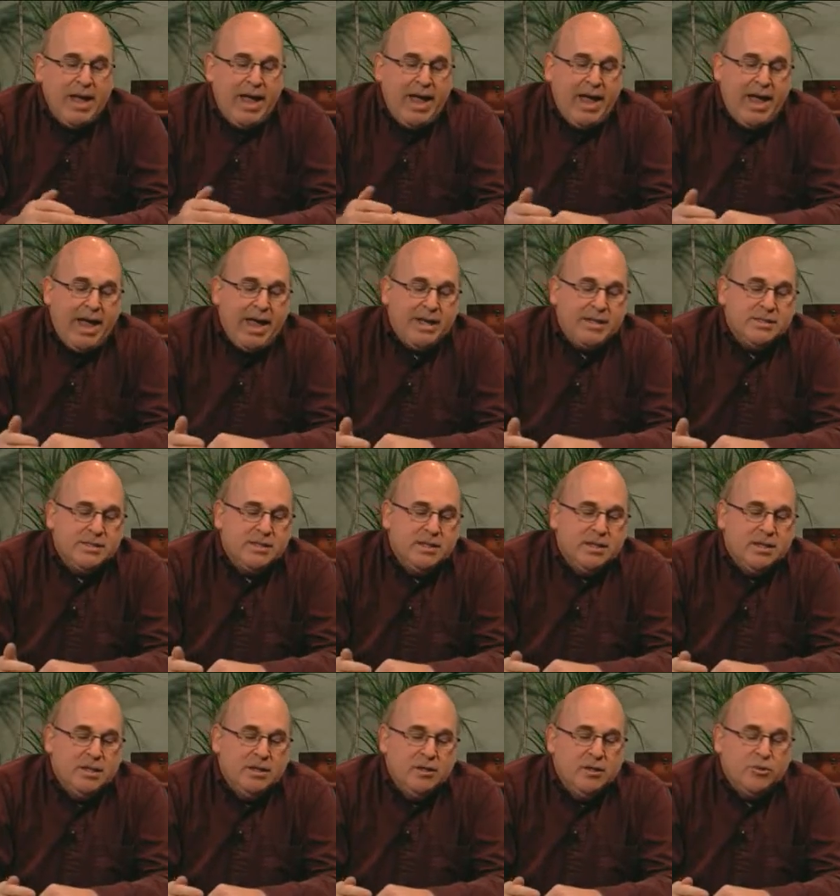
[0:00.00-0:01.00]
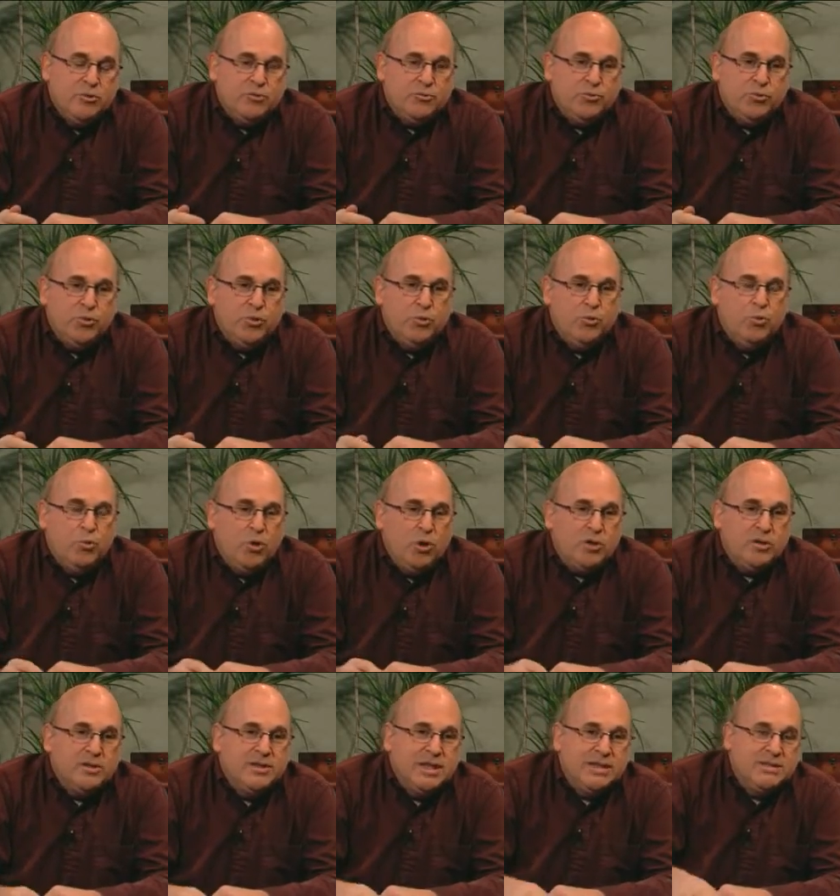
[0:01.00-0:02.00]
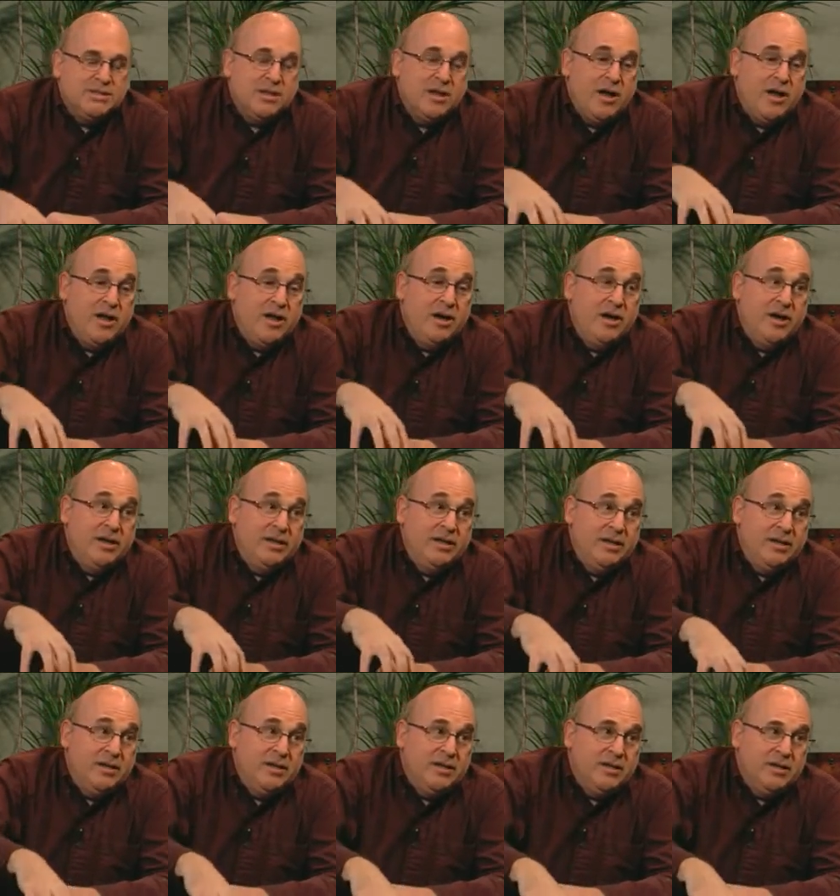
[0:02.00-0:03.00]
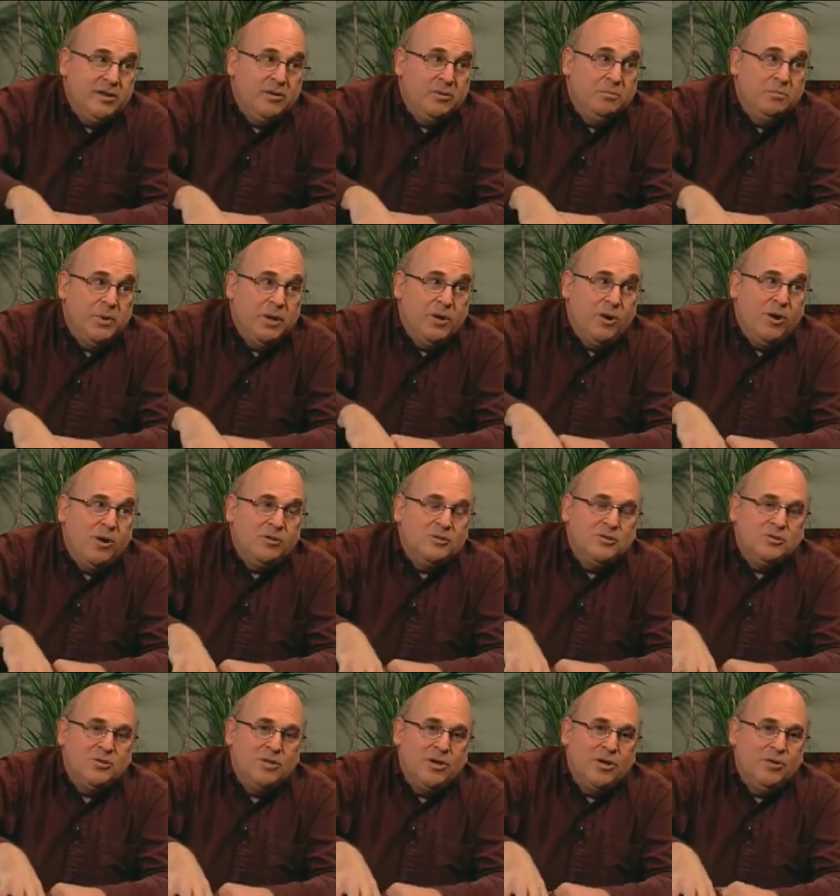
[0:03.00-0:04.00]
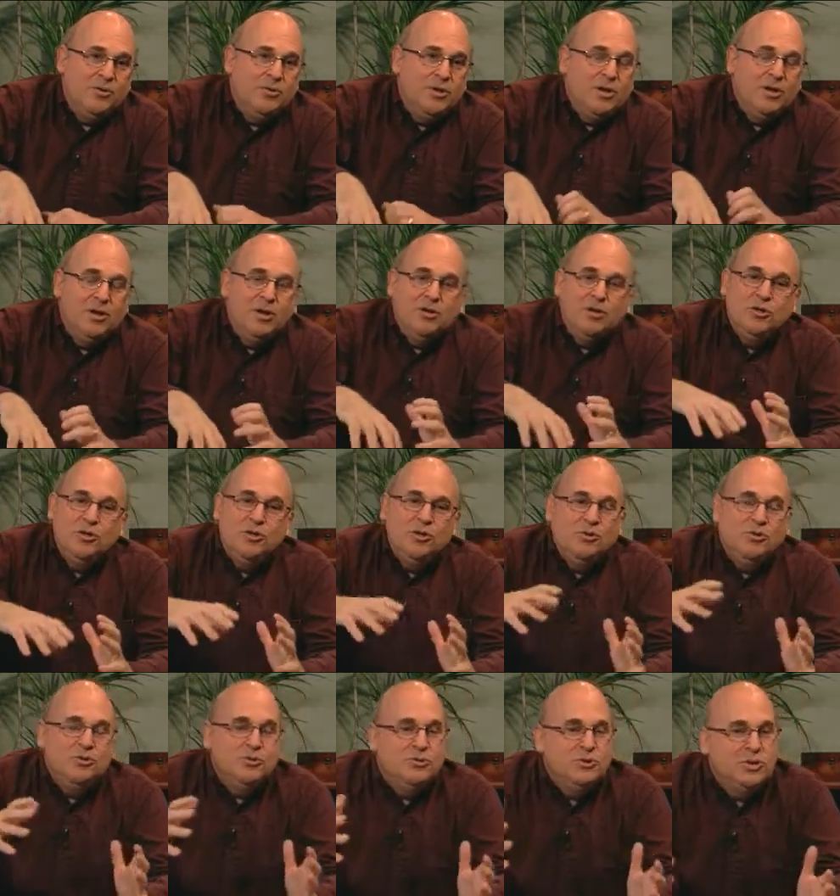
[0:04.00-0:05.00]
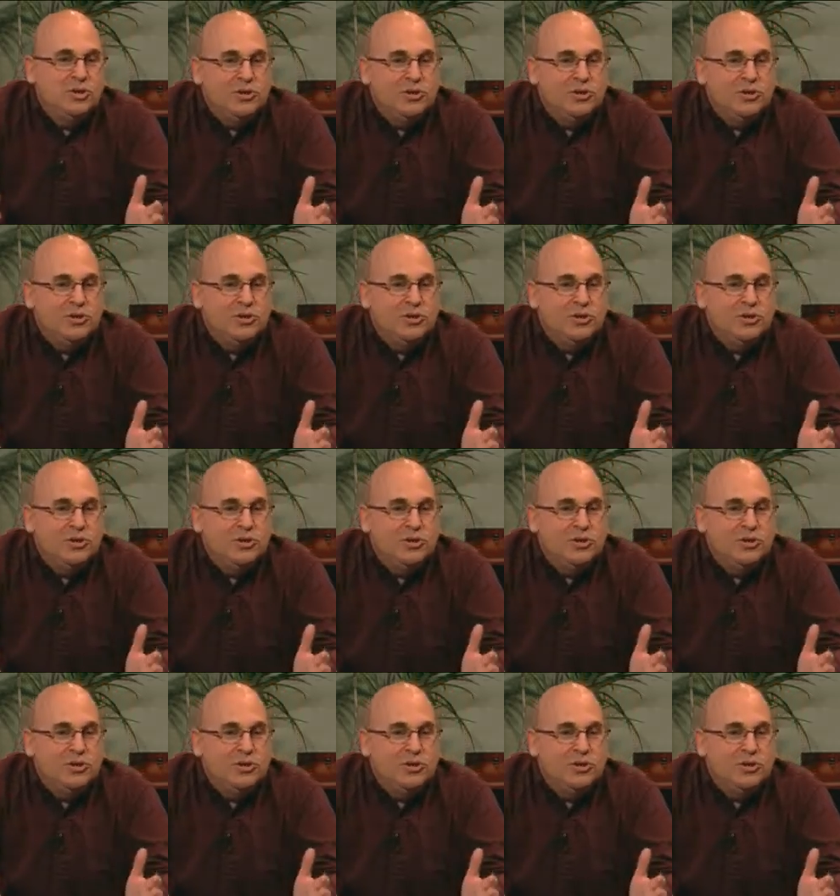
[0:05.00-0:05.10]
And through work that's gone on here, but also huge